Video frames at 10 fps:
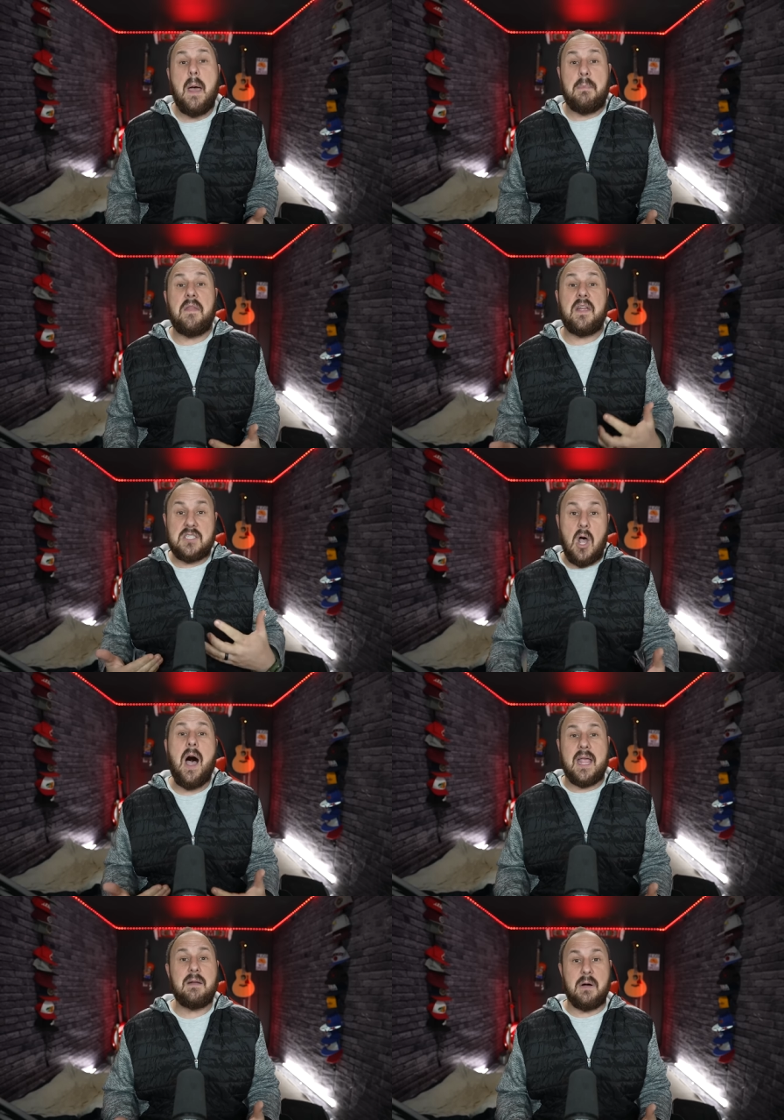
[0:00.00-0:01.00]
but they're
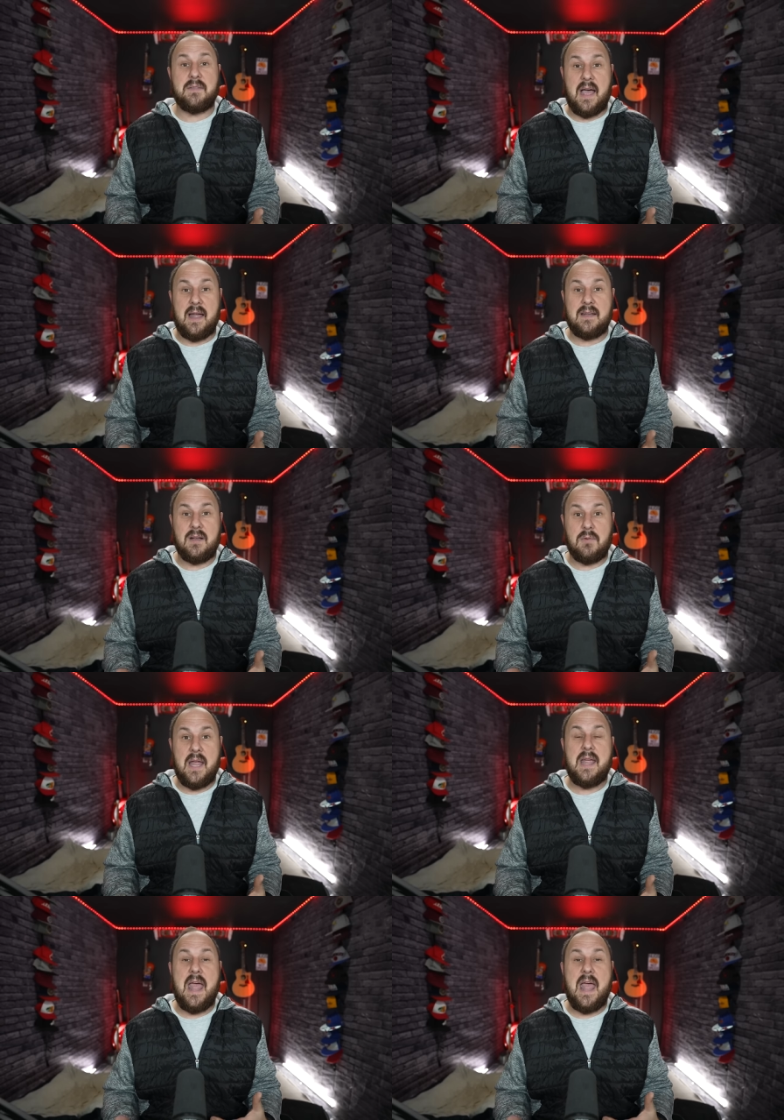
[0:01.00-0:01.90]
talking about that right?